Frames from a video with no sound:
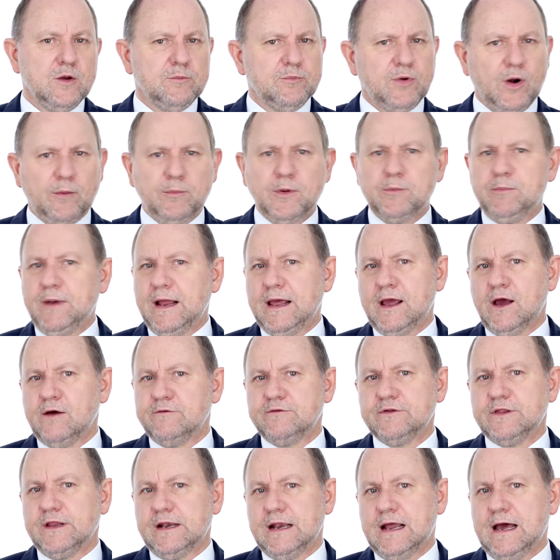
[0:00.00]
Probably
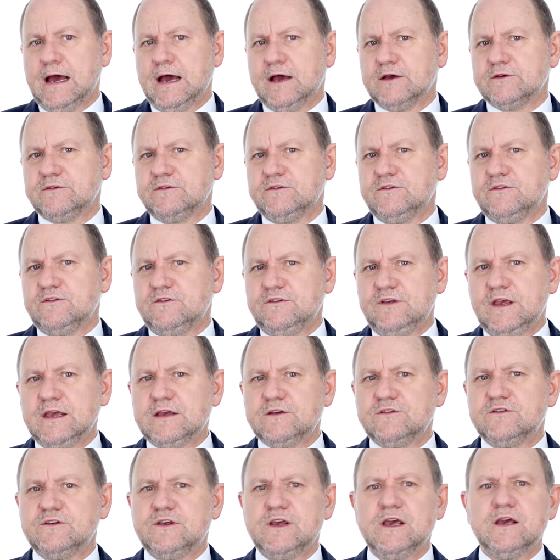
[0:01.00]
over the last
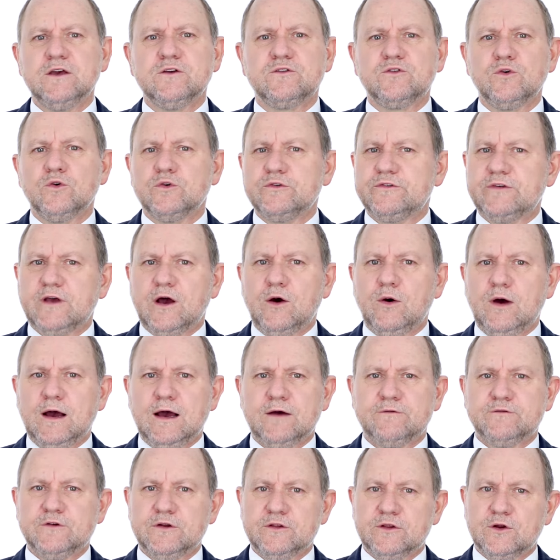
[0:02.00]
6 years or so
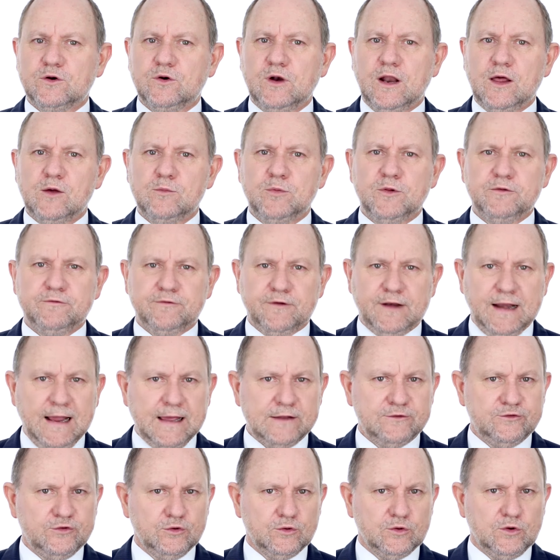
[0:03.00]
after the global
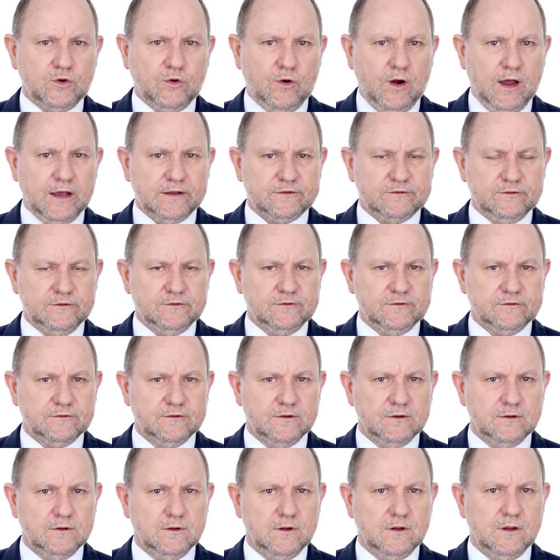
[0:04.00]
financial crisis,
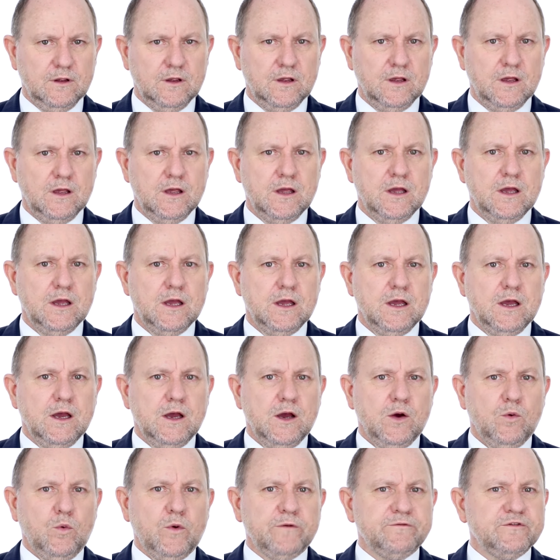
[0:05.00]

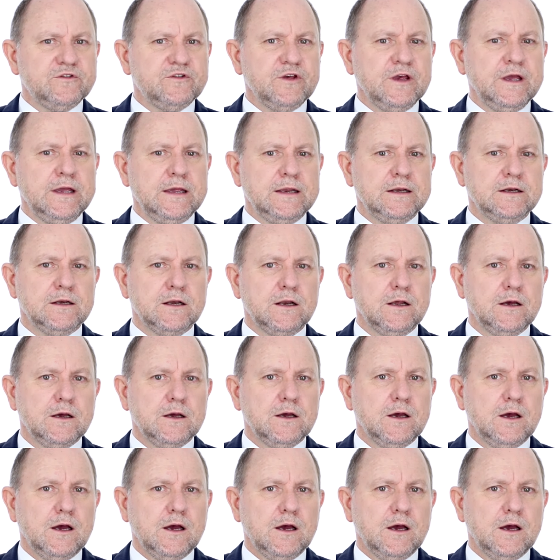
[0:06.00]
we've seen